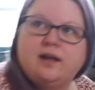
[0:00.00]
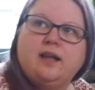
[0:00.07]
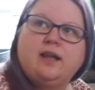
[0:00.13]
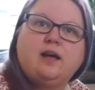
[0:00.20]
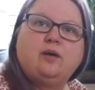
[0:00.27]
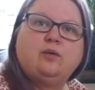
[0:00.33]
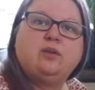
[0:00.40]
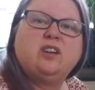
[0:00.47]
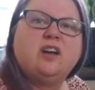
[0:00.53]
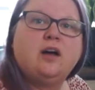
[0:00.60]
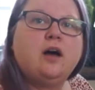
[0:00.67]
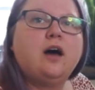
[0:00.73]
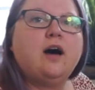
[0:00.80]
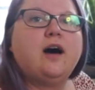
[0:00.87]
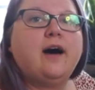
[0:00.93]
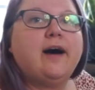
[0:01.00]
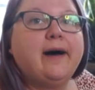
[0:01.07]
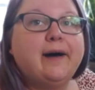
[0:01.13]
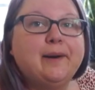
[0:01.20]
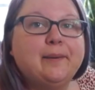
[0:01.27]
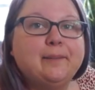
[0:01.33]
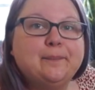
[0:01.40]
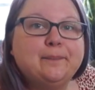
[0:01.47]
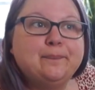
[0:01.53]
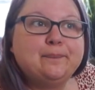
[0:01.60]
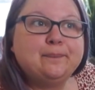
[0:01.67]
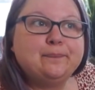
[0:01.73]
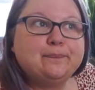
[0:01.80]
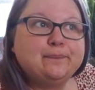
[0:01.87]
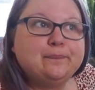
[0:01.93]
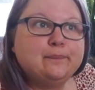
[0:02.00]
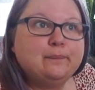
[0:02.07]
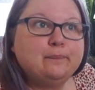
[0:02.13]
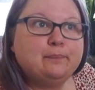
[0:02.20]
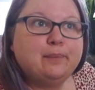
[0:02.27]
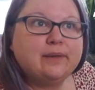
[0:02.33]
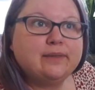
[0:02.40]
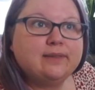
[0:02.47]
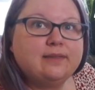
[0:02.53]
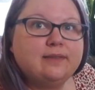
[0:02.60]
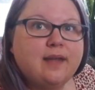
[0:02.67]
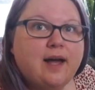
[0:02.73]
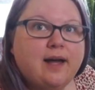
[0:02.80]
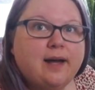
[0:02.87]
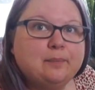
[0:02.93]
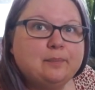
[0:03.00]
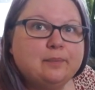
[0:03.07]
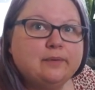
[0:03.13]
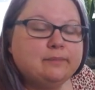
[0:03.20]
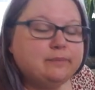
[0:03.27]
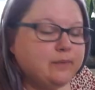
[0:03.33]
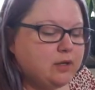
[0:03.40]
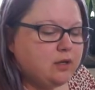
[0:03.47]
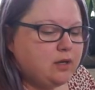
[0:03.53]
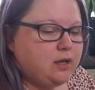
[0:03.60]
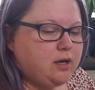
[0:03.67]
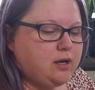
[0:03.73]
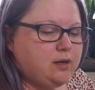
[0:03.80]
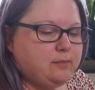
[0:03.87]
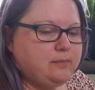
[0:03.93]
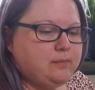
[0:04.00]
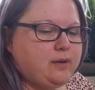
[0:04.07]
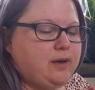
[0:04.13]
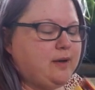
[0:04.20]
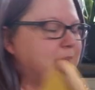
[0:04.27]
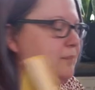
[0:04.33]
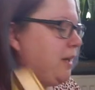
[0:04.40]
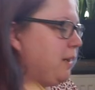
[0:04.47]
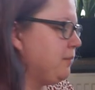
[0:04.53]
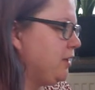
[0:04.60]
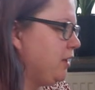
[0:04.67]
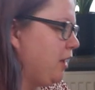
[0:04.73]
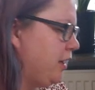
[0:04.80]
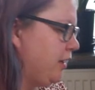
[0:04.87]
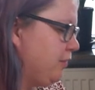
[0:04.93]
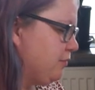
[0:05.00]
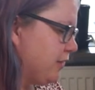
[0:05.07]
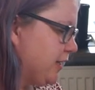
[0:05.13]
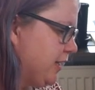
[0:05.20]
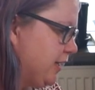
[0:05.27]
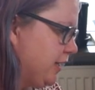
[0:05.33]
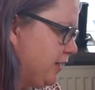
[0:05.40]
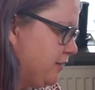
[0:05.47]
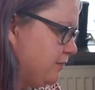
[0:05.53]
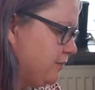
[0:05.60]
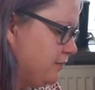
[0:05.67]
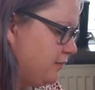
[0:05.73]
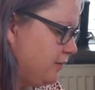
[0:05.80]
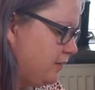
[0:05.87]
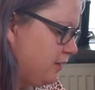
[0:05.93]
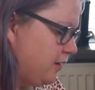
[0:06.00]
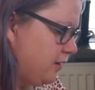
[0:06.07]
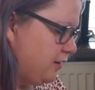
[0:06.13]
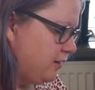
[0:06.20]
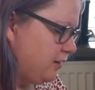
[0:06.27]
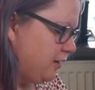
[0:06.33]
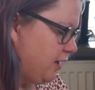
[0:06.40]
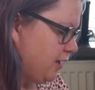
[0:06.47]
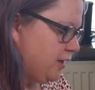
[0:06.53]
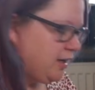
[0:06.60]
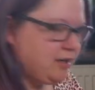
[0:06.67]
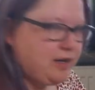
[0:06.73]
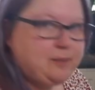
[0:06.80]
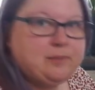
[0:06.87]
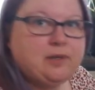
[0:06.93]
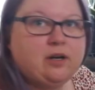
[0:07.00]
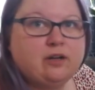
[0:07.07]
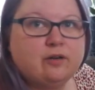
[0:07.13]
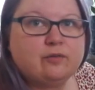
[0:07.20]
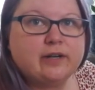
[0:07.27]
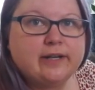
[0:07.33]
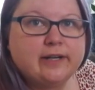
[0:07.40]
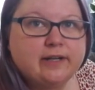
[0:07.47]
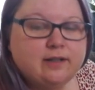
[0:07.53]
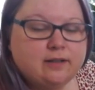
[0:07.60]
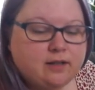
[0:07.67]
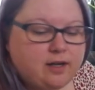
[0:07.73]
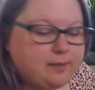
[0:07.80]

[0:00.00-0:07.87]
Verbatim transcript: Hello? Um, but that happened. Um, I'm, I'm gonna read it. I go, I'm gonna read it.